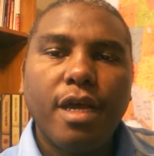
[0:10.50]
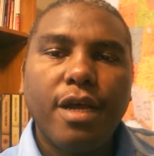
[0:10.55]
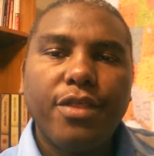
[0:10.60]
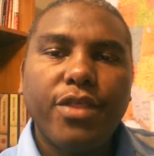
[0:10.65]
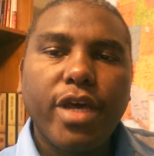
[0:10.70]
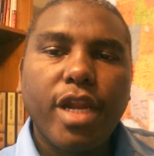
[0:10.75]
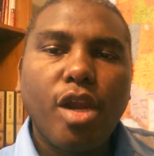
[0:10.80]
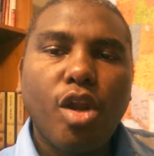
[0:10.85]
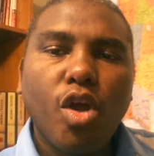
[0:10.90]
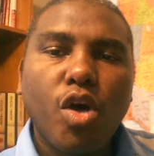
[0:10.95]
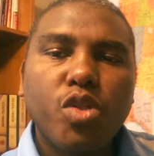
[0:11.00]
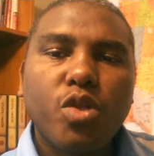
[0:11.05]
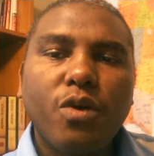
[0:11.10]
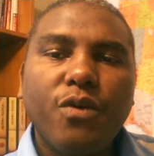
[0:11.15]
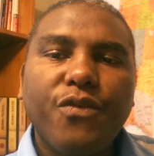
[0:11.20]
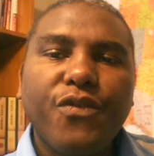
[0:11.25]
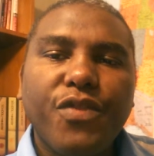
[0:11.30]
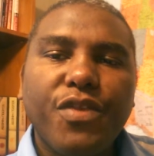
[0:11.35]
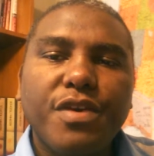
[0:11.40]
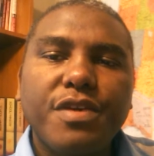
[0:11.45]
There are a lot
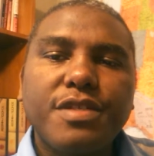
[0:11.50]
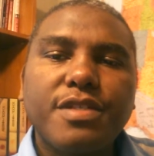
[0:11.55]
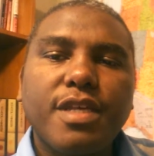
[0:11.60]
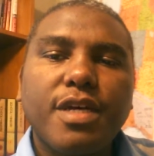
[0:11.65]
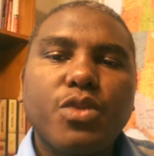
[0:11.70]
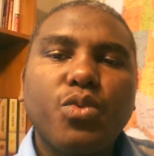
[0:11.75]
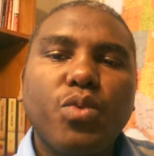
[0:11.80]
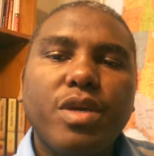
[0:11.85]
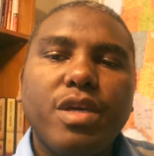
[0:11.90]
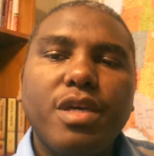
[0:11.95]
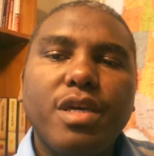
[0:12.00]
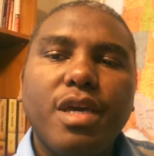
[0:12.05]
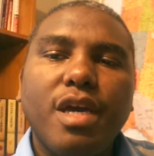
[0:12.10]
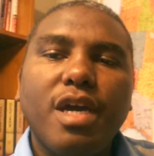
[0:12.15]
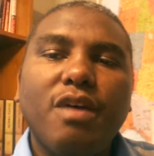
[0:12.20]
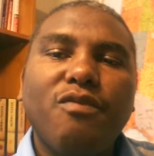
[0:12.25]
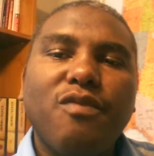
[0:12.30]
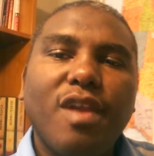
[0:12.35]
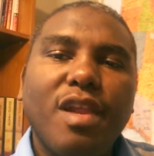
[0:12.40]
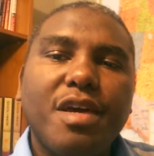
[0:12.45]
of things that we
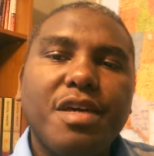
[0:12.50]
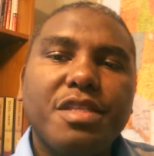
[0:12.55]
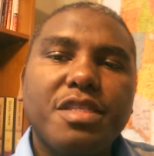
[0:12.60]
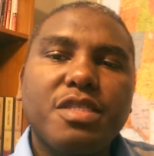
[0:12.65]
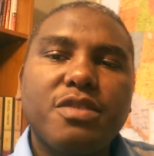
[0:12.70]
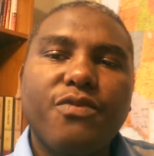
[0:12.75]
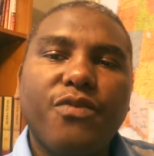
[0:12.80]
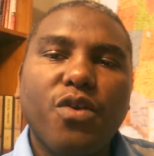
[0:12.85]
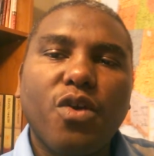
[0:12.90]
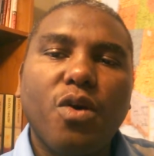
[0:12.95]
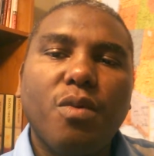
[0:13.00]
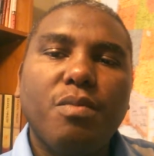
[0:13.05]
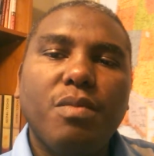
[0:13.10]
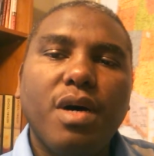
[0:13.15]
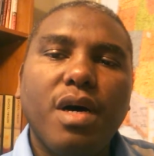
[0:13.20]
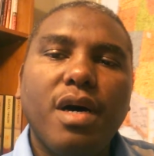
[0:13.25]
have learned from